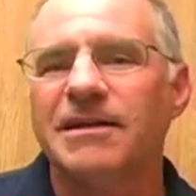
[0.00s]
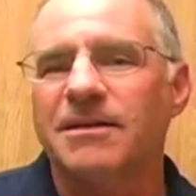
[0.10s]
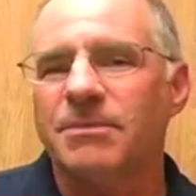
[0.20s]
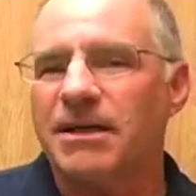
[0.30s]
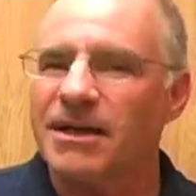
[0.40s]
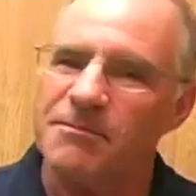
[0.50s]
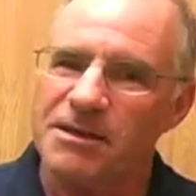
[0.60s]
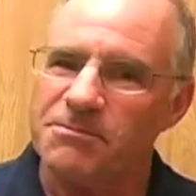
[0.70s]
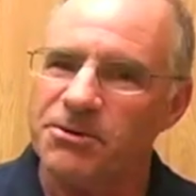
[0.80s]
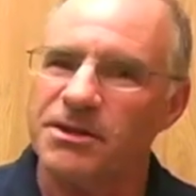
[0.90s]
But I got
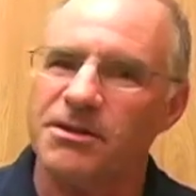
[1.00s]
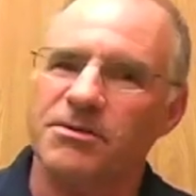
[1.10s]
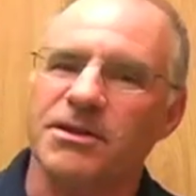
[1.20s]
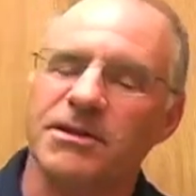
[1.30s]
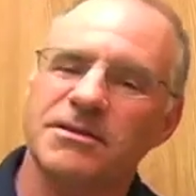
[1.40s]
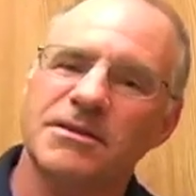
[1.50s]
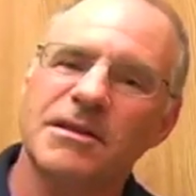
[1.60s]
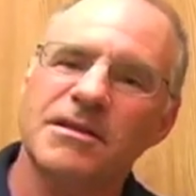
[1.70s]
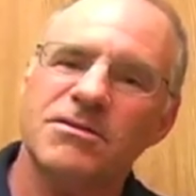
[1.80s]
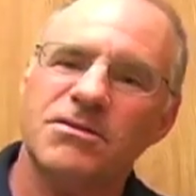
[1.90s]
my point across.
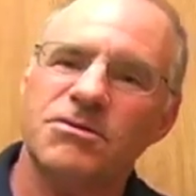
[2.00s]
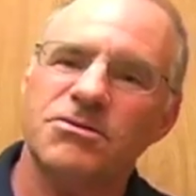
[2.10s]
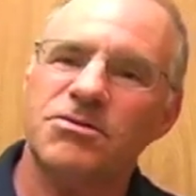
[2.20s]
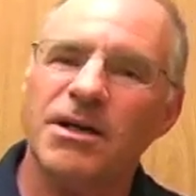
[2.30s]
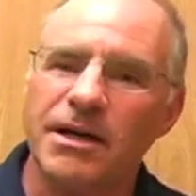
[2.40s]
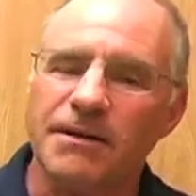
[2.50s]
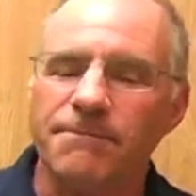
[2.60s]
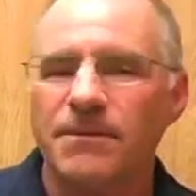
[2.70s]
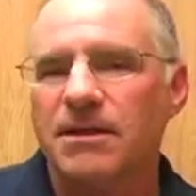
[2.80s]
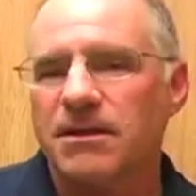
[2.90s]
So try it.